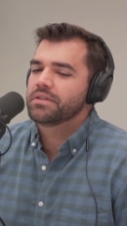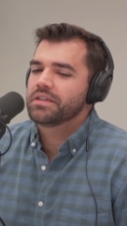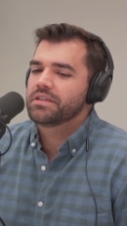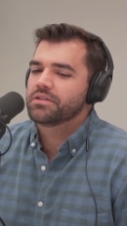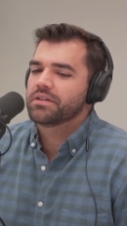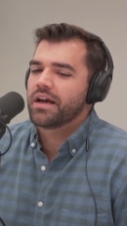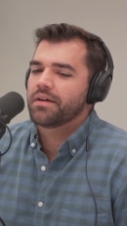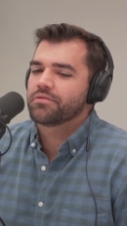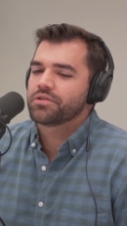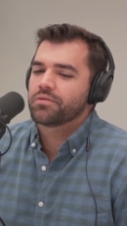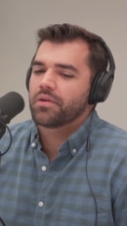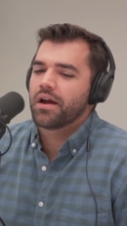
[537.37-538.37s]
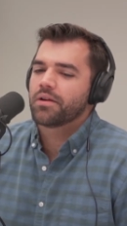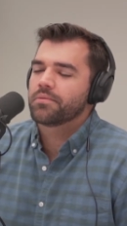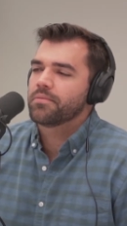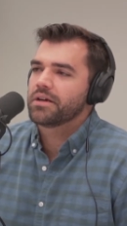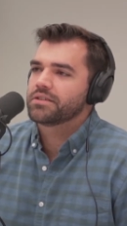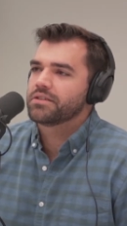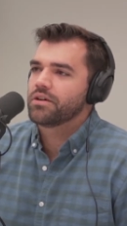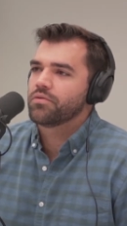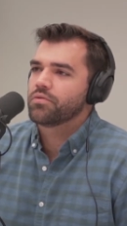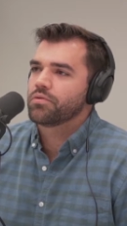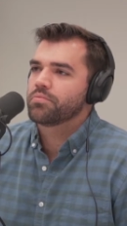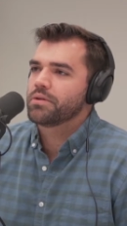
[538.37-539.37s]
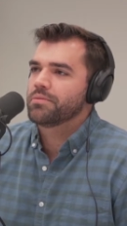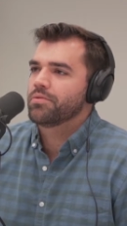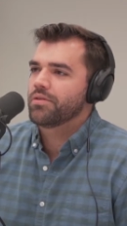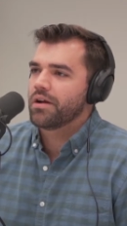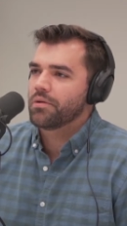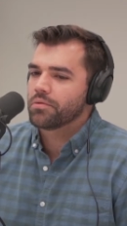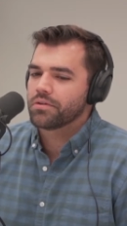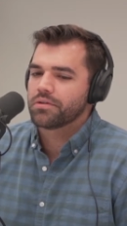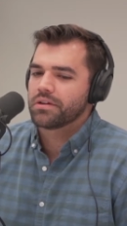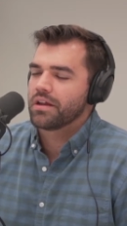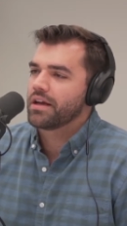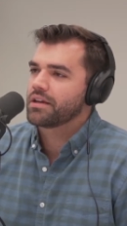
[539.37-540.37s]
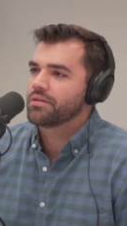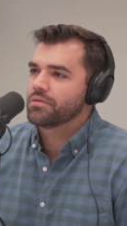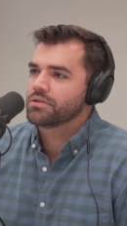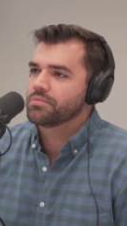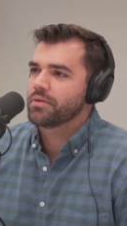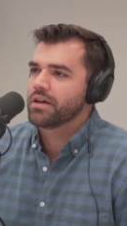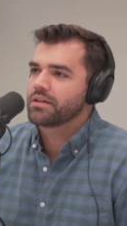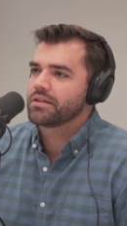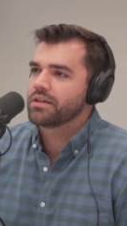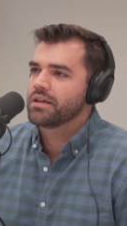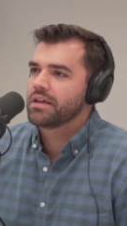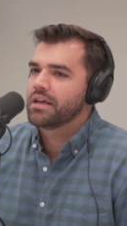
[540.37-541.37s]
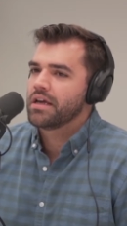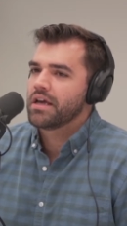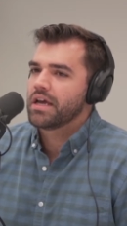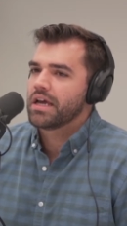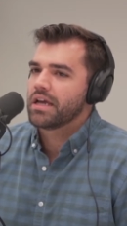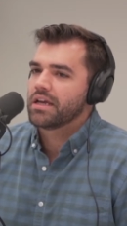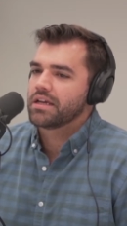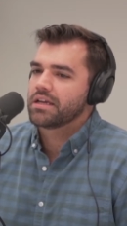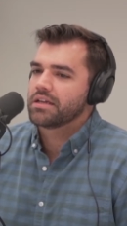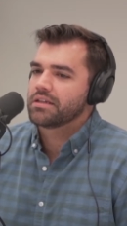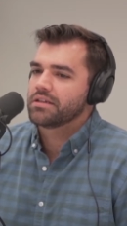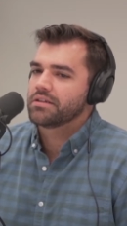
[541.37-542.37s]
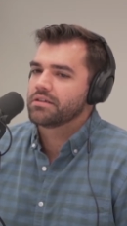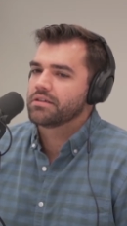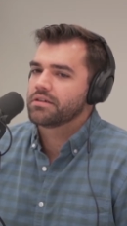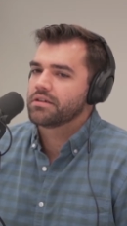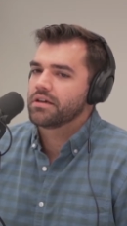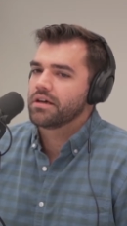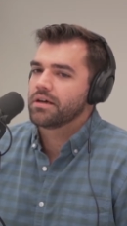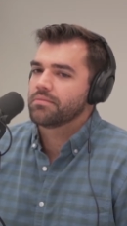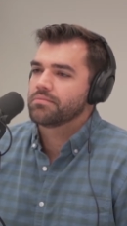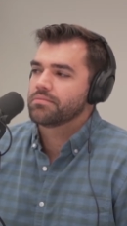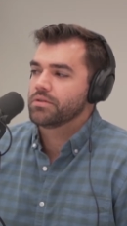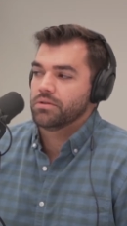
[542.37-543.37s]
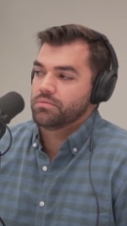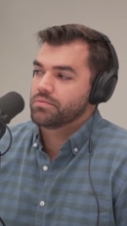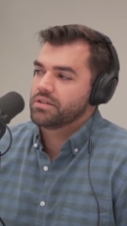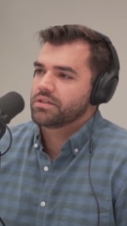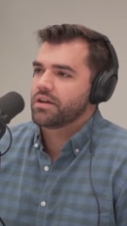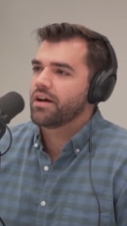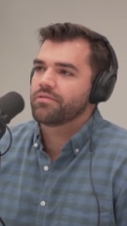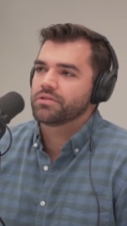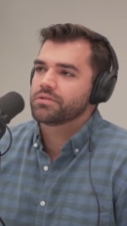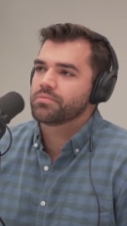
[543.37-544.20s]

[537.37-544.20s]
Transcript: is I've surrounded myself with people I really like and respect. And, you know, this office